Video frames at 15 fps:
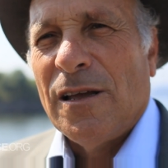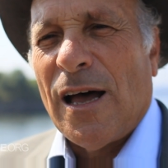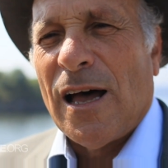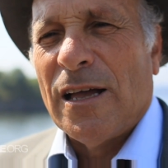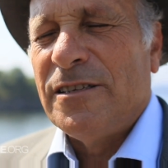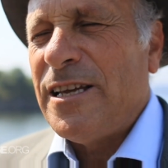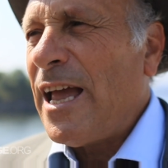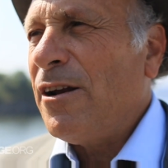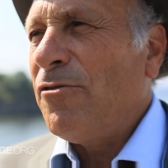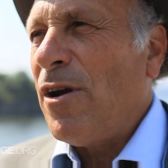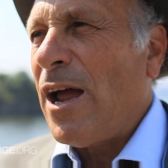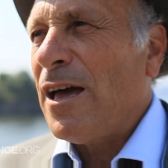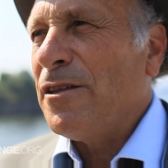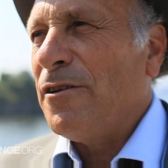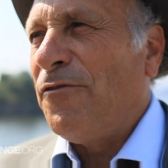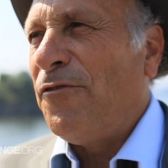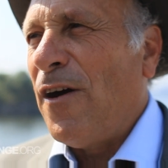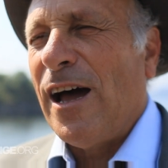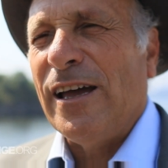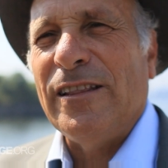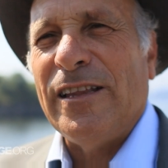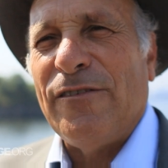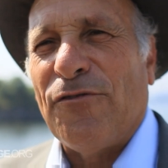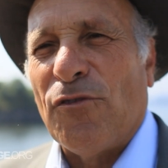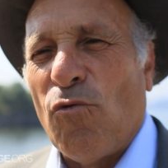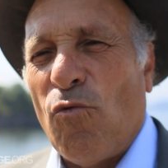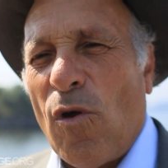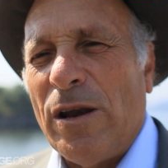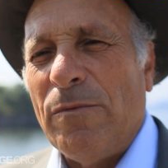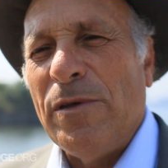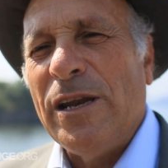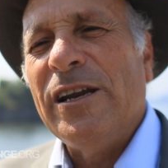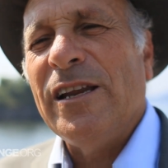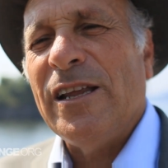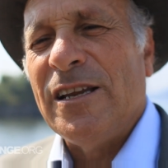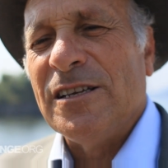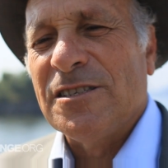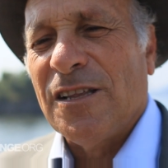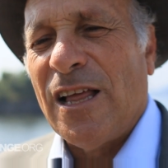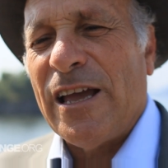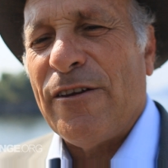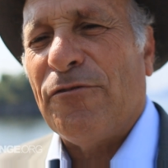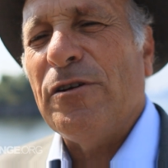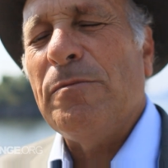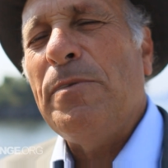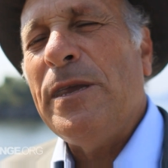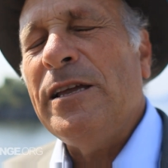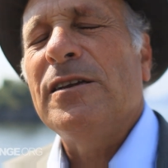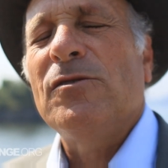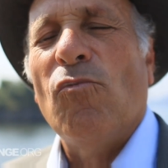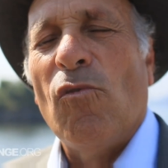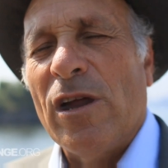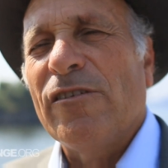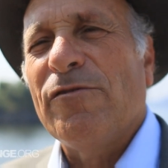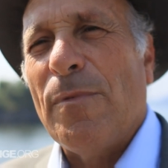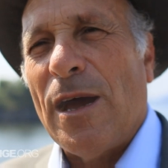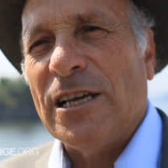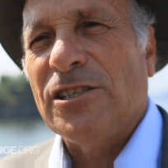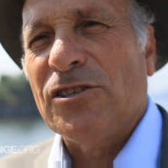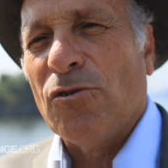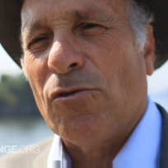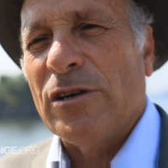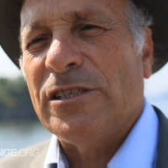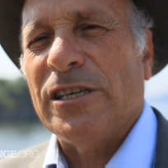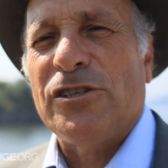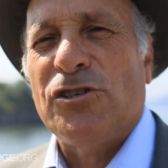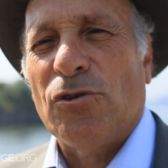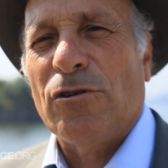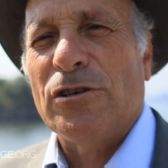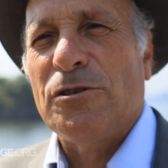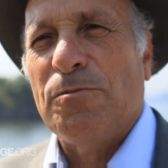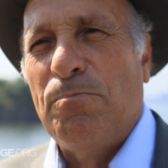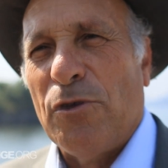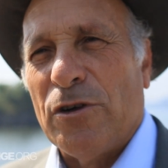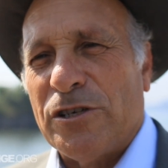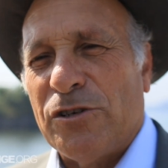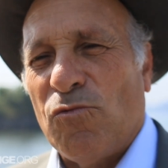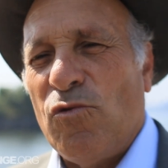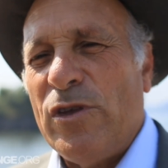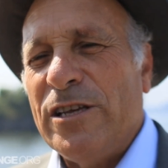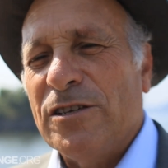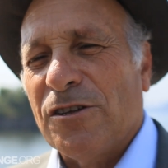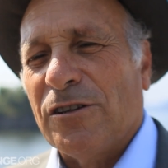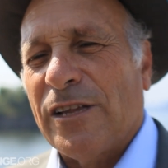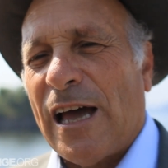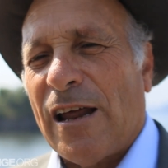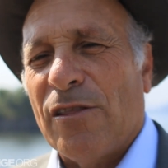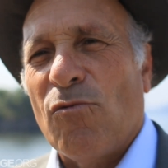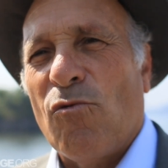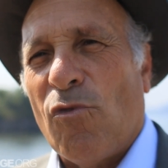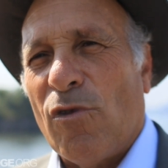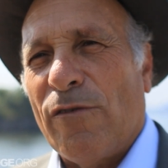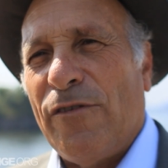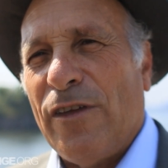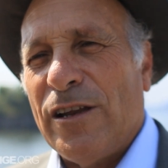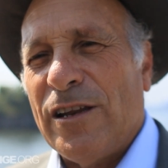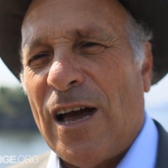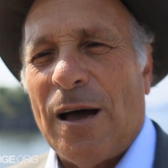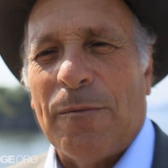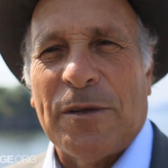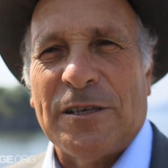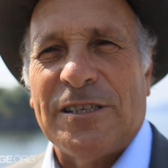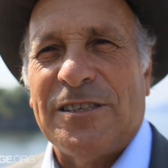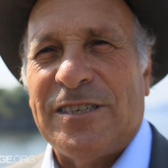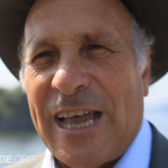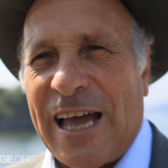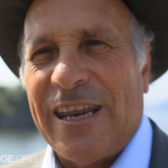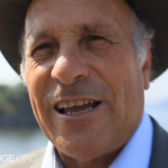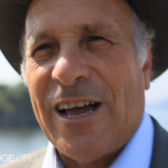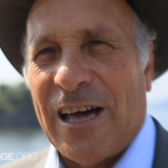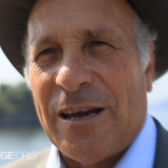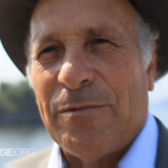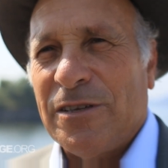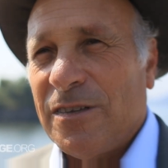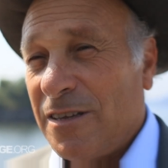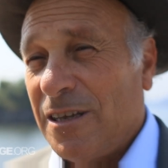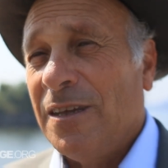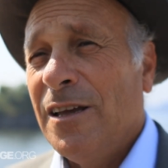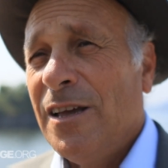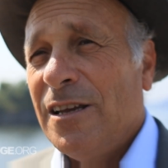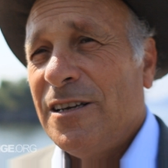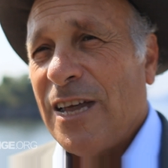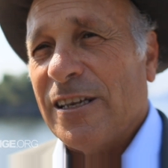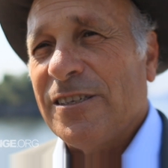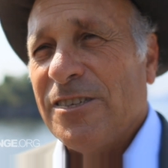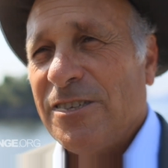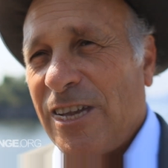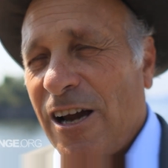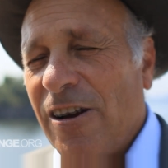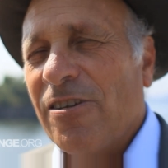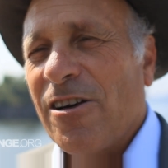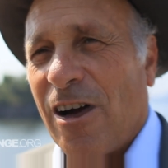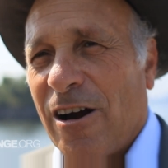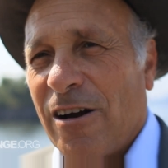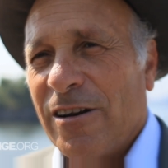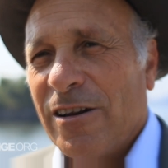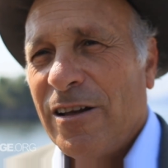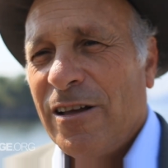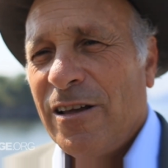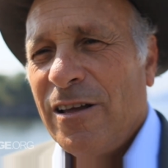Uh, Dan Rather finally, for one minute in his life, repeated one of my stories that George Bush weaseled out of the war in Vietnam because his daddy got him into the Texas Air Guard.